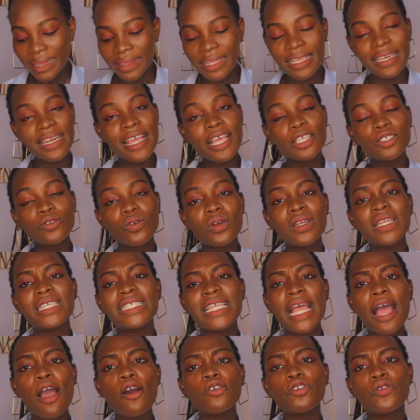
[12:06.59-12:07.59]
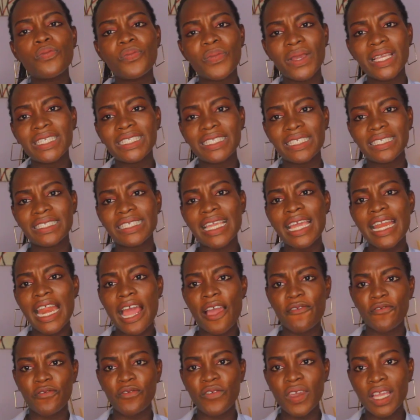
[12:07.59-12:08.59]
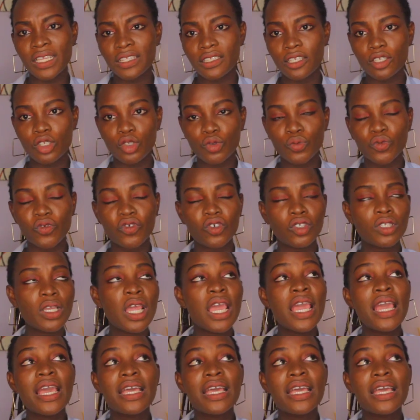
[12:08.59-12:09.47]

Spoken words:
The next one is, how do pesticide affect this fruit?